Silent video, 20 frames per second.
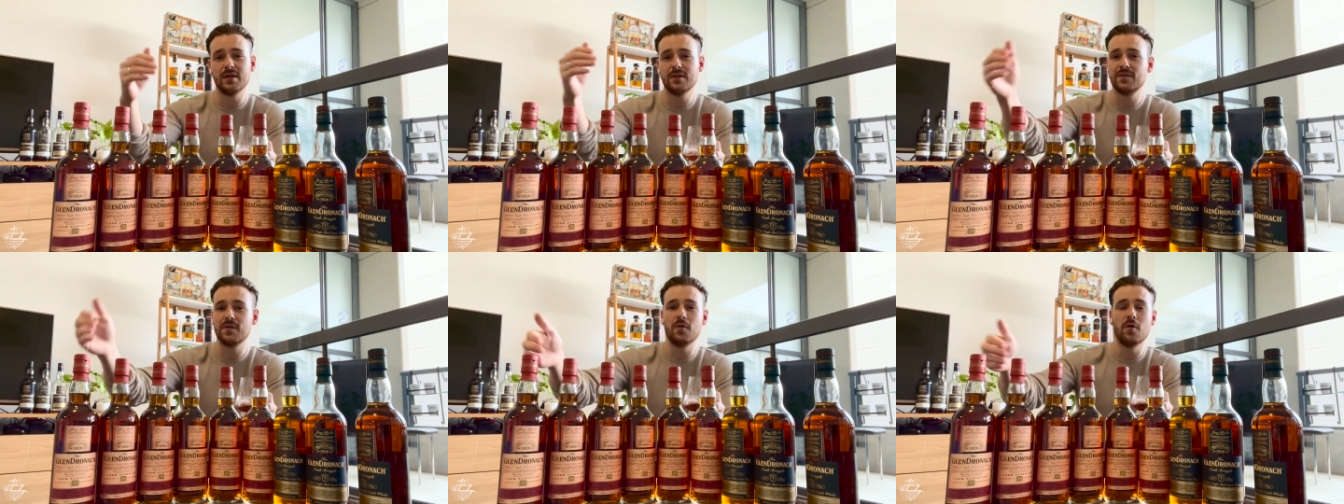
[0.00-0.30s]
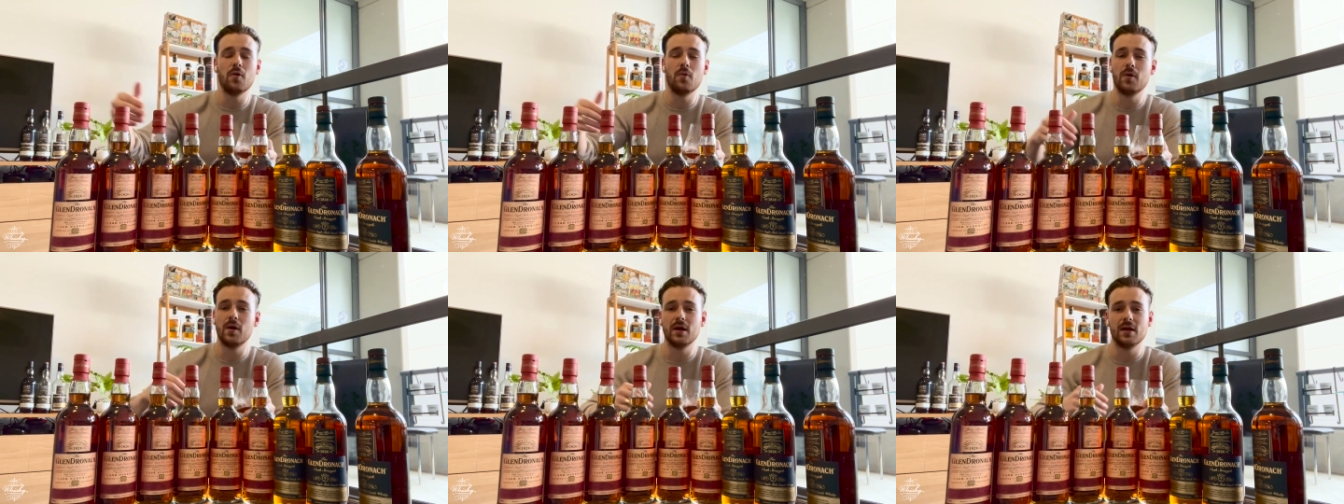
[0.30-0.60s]
2
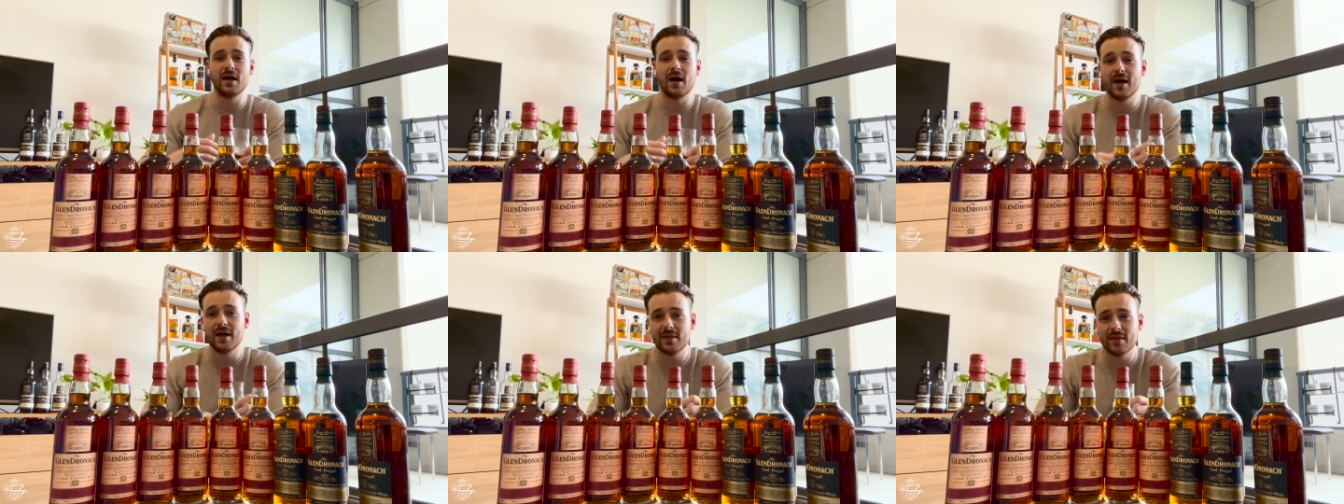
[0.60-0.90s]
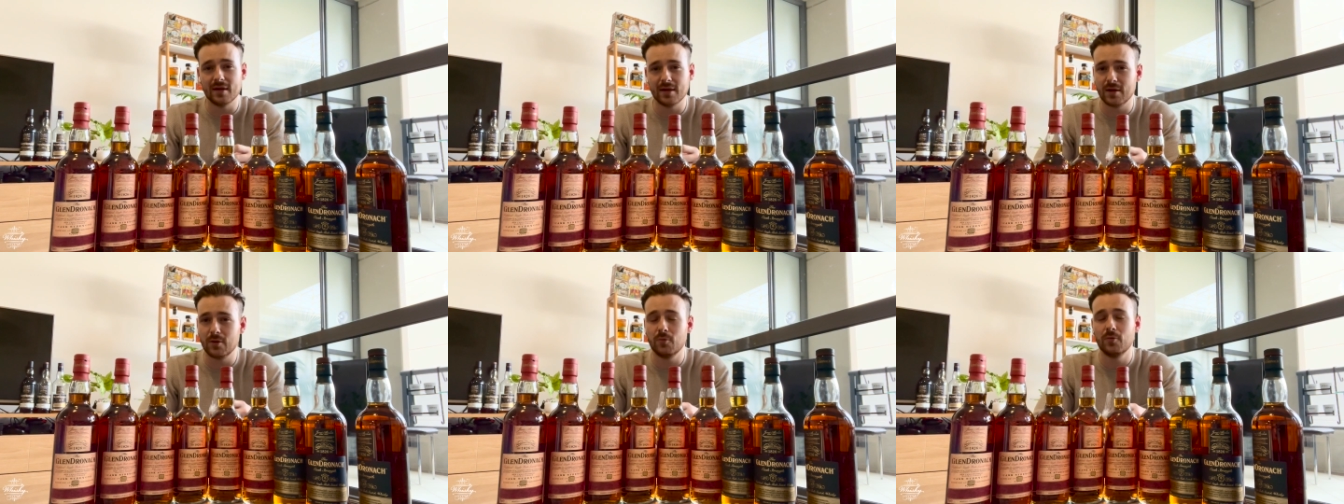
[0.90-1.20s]
or 1, I
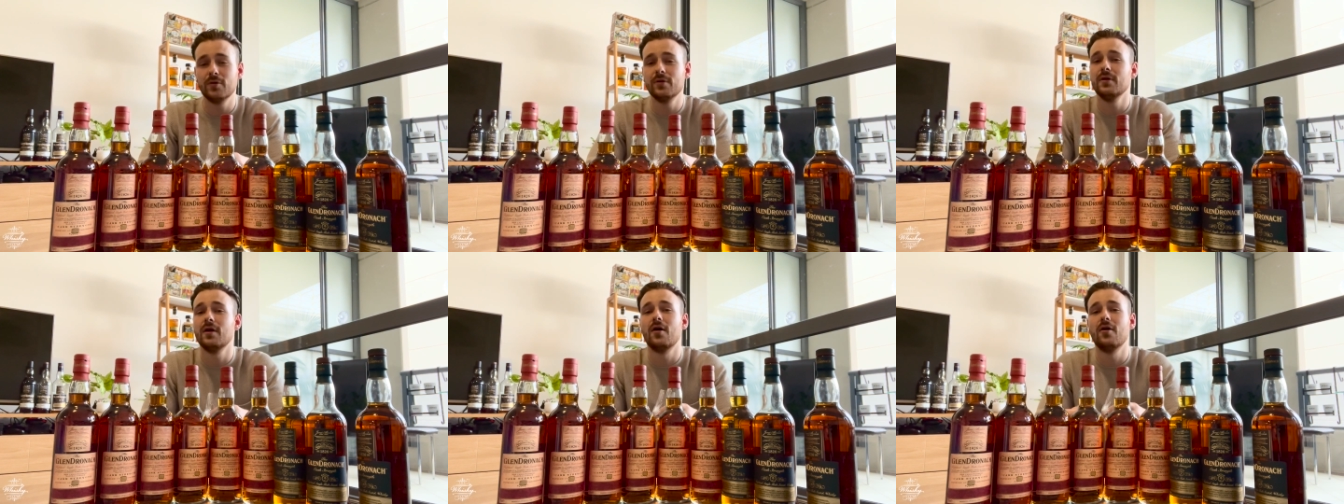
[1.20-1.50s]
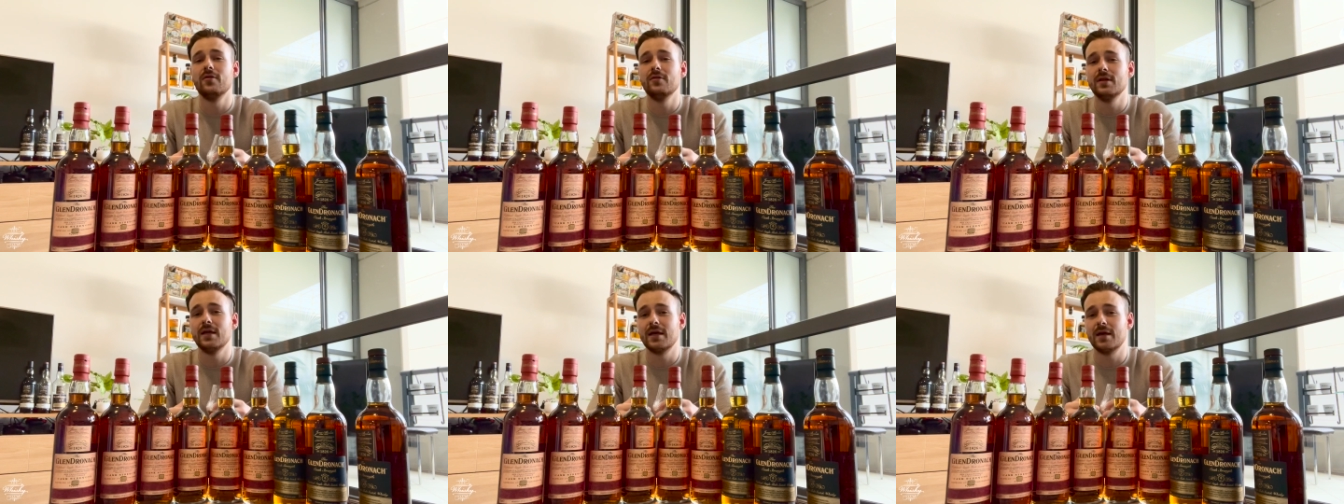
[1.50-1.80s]
think it wouldn't
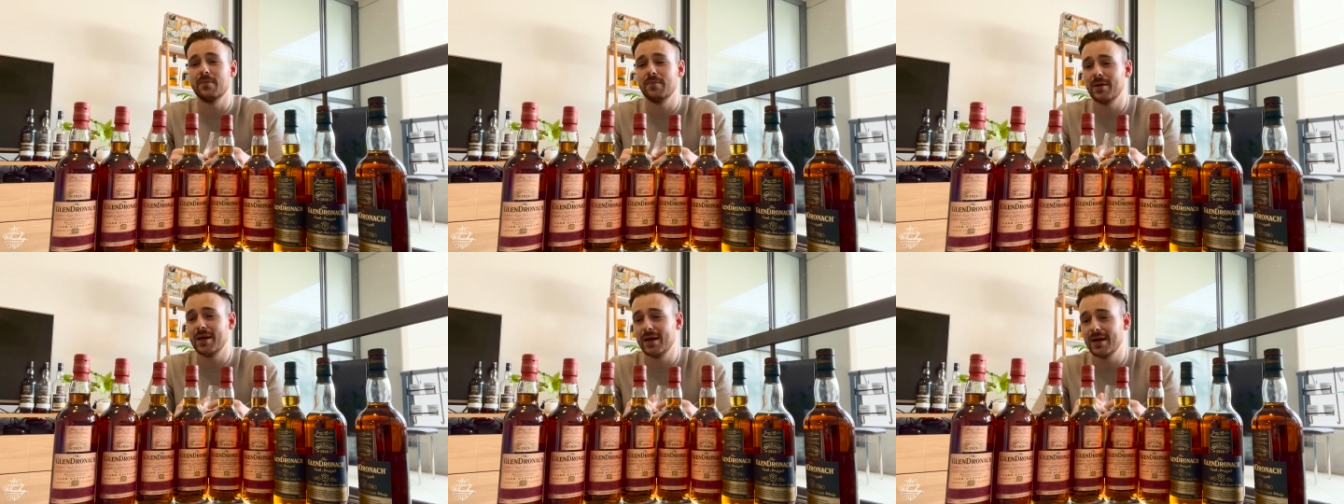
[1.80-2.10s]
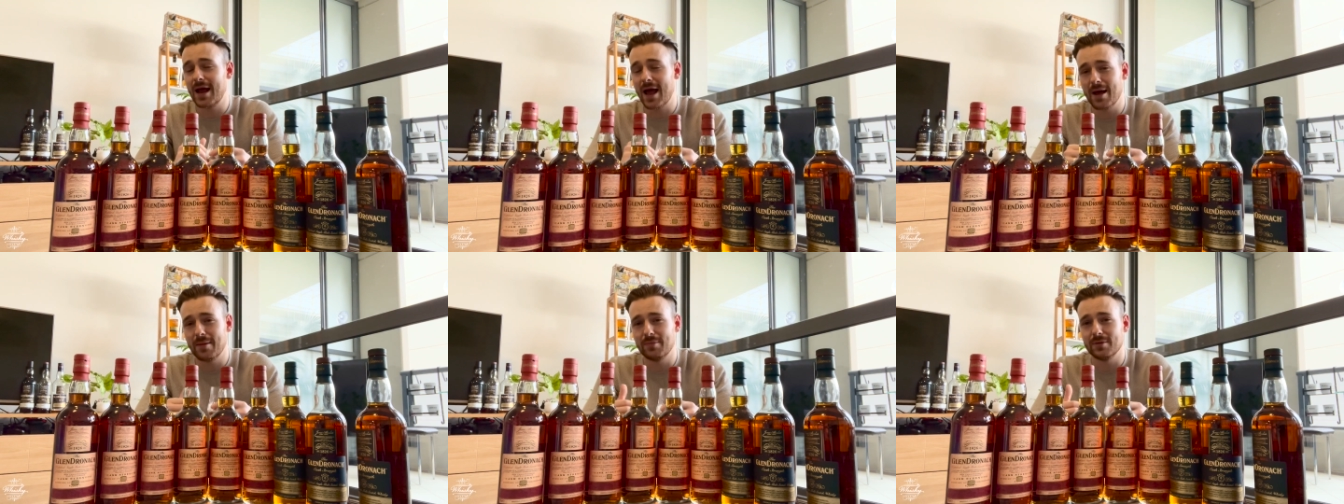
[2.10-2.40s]
only compete
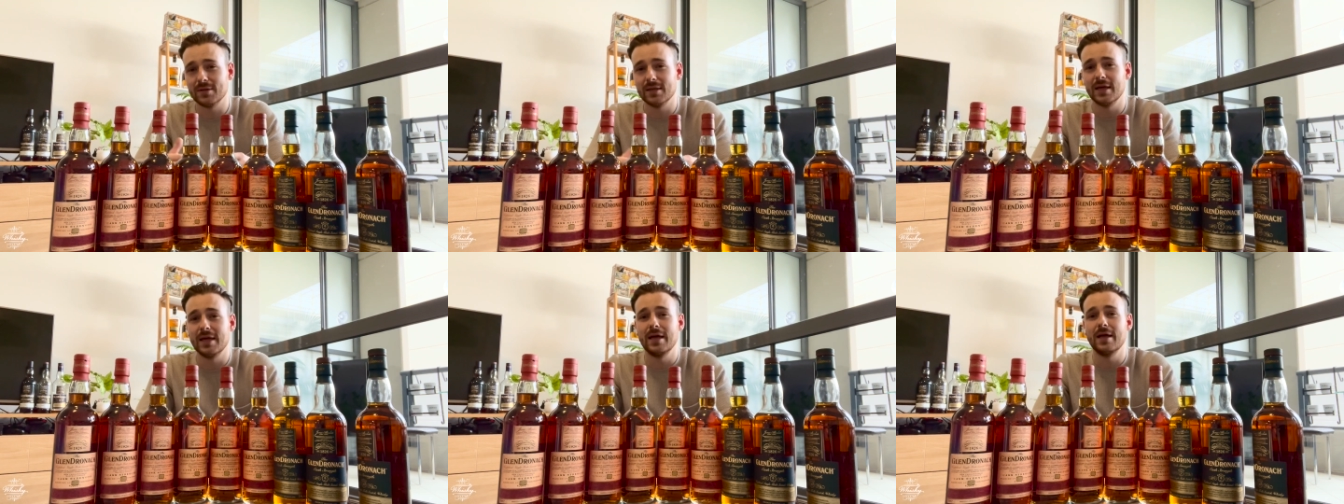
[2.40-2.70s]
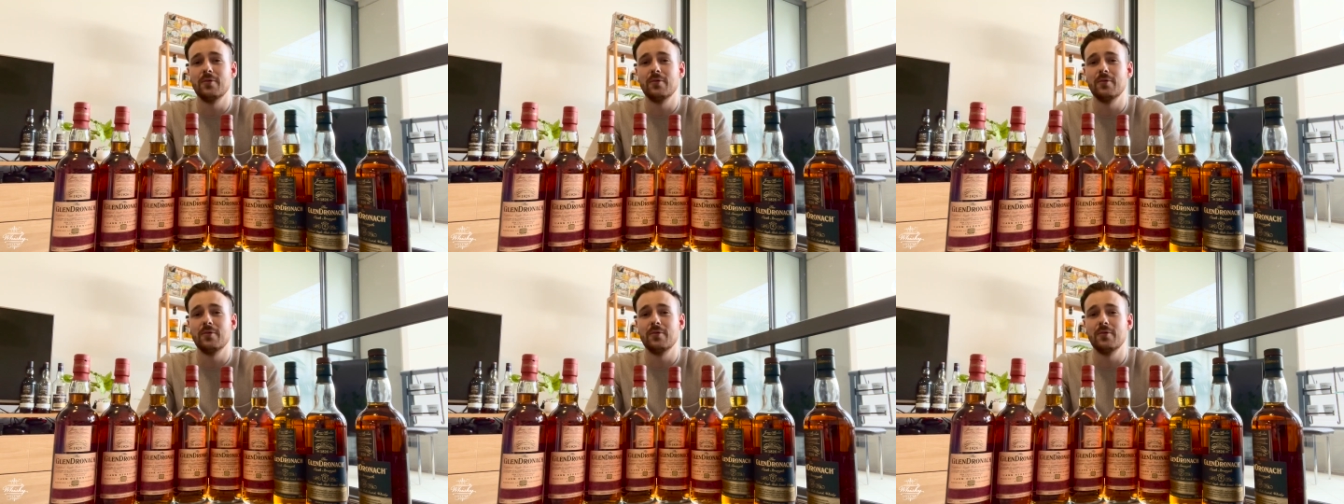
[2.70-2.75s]
happily,